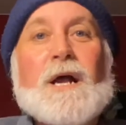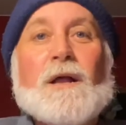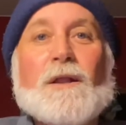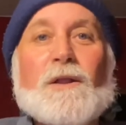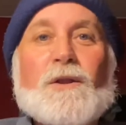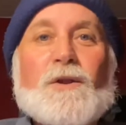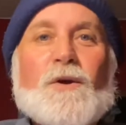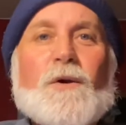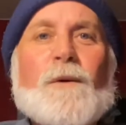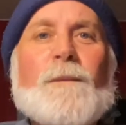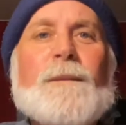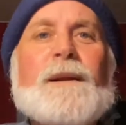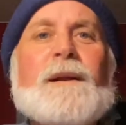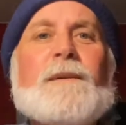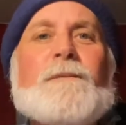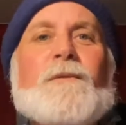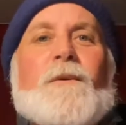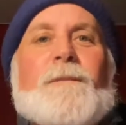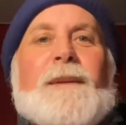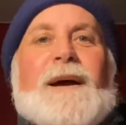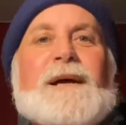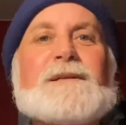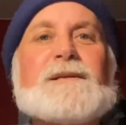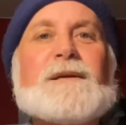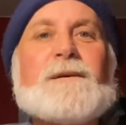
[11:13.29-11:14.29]
A little bit of
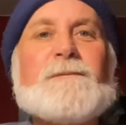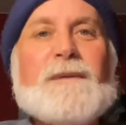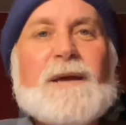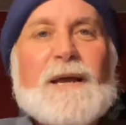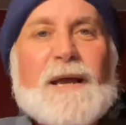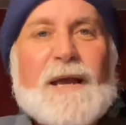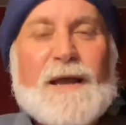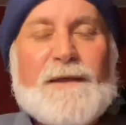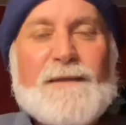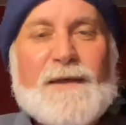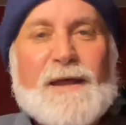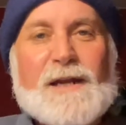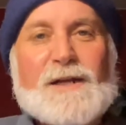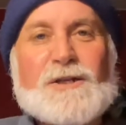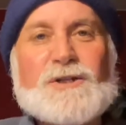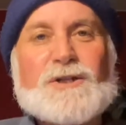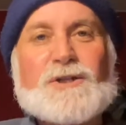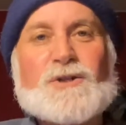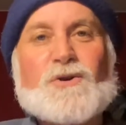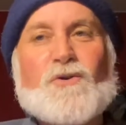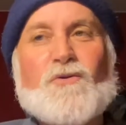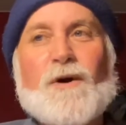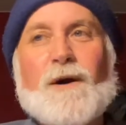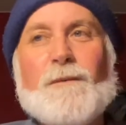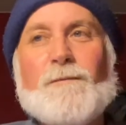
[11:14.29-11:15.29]
momentum and then it
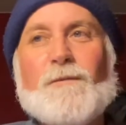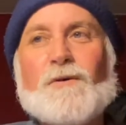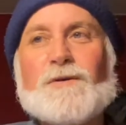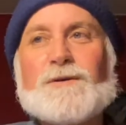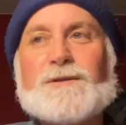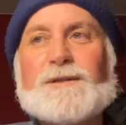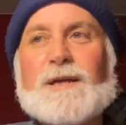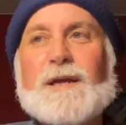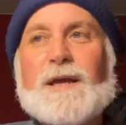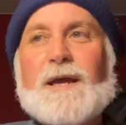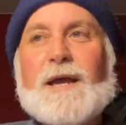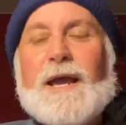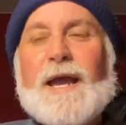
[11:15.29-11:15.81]
just crumbles.